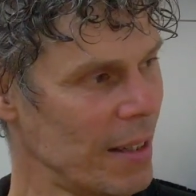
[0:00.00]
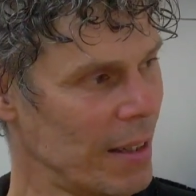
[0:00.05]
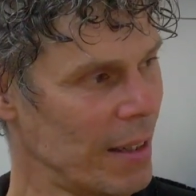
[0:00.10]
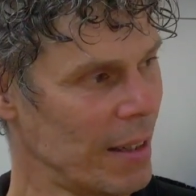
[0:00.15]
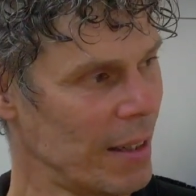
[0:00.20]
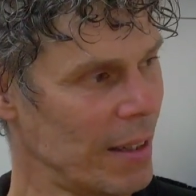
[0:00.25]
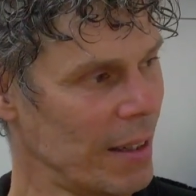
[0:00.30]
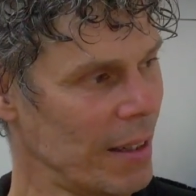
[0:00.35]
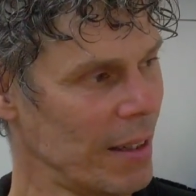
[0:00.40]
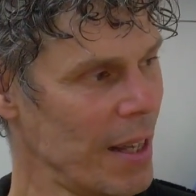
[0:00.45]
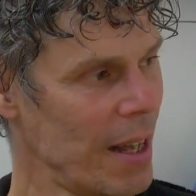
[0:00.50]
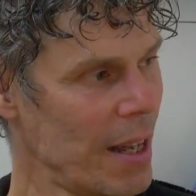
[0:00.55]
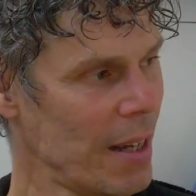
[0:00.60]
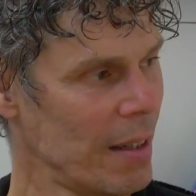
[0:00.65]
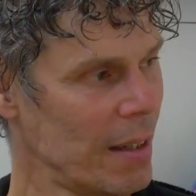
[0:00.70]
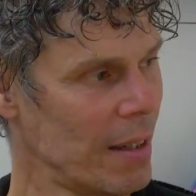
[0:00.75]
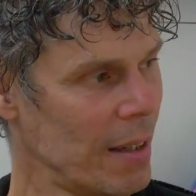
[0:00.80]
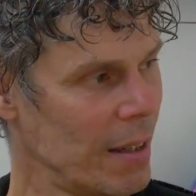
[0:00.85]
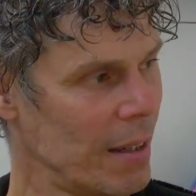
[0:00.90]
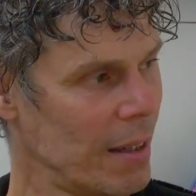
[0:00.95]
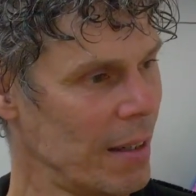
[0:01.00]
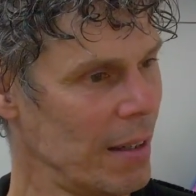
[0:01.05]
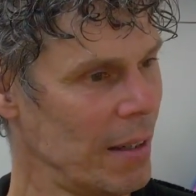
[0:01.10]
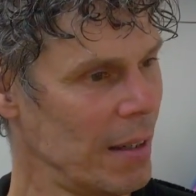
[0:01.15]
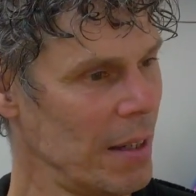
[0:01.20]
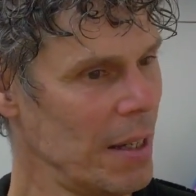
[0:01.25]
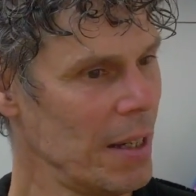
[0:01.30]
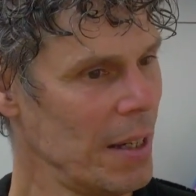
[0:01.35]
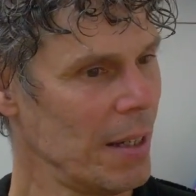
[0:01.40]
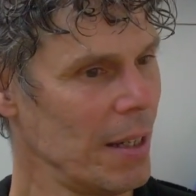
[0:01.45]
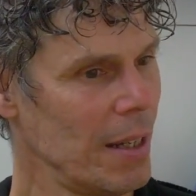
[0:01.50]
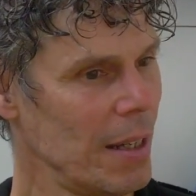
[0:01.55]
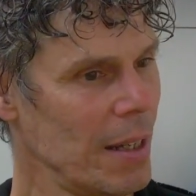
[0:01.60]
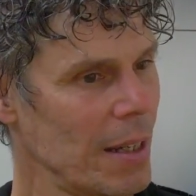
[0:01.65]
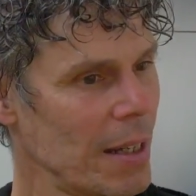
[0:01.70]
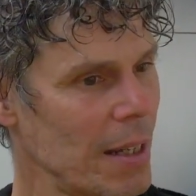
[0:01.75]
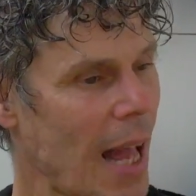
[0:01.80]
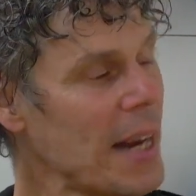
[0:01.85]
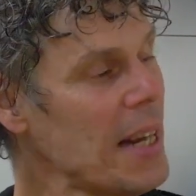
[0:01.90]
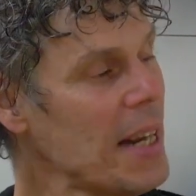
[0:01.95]
yeah friendly and it was
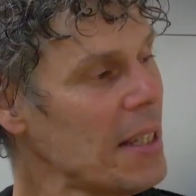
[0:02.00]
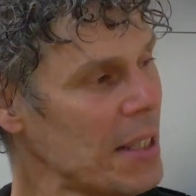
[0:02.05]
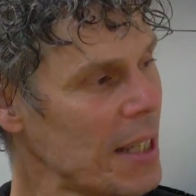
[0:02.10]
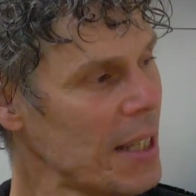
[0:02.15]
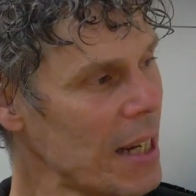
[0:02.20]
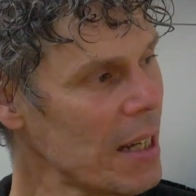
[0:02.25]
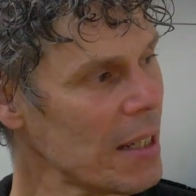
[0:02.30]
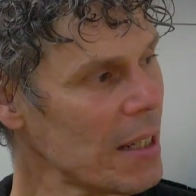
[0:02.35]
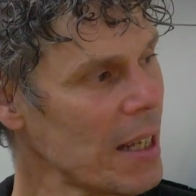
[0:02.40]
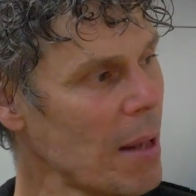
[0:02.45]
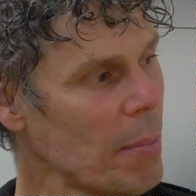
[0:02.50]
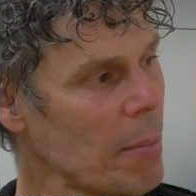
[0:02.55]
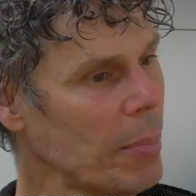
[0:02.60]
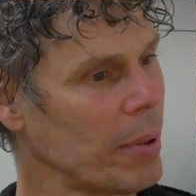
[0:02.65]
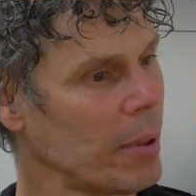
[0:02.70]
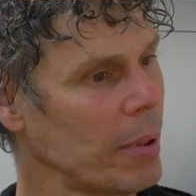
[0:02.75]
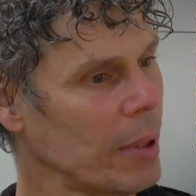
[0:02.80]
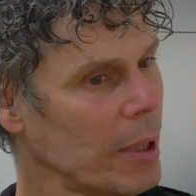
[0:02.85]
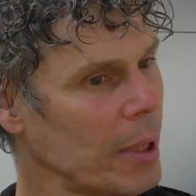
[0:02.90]
nice. And it read. set us up.